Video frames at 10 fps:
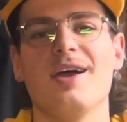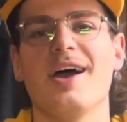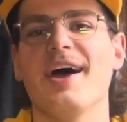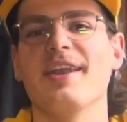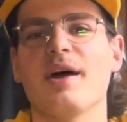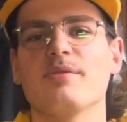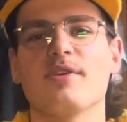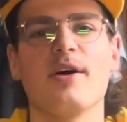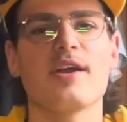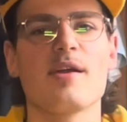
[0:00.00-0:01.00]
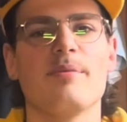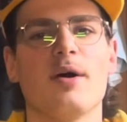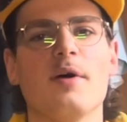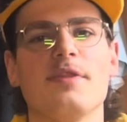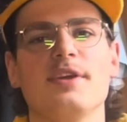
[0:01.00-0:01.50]
and I'm talking
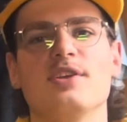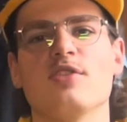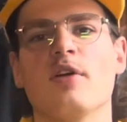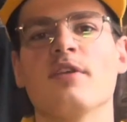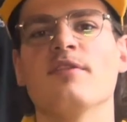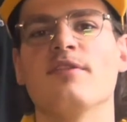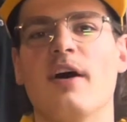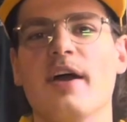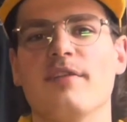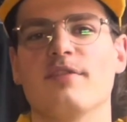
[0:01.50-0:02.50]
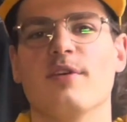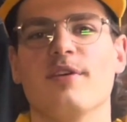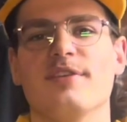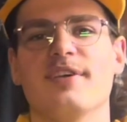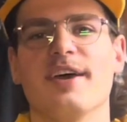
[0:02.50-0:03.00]
about the Jordan 5
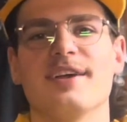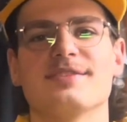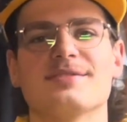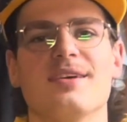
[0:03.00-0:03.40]
Gore-Tex.